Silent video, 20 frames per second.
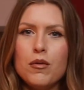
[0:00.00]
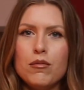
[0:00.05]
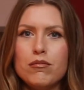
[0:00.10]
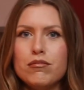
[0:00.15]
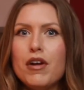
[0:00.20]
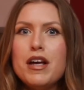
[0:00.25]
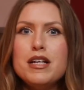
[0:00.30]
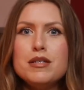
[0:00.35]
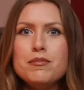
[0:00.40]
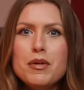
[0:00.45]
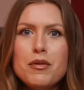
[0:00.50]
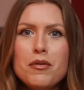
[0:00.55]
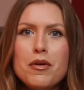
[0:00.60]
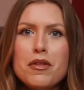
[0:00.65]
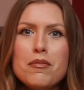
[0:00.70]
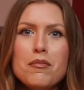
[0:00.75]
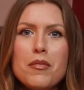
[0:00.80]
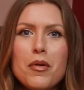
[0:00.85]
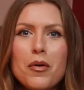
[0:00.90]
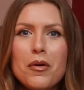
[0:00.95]
raise me
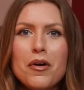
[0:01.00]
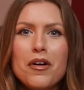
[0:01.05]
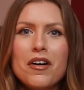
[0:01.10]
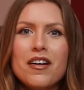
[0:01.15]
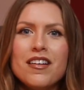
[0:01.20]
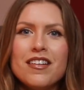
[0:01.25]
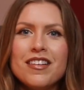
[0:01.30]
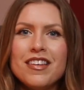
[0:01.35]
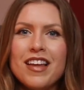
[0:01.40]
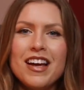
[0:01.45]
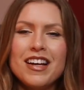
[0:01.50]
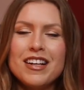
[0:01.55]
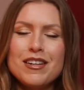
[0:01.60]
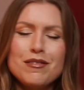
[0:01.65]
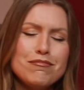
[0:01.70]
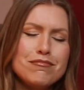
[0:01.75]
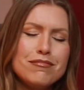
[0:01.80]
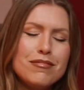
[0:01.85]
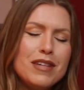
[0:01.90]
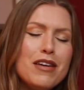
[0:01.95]
with more, like,
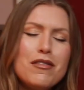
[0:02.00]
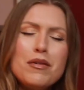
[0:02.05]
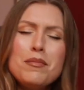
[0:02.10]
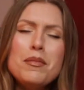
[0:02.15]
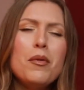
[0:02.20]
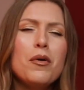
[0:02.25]
giving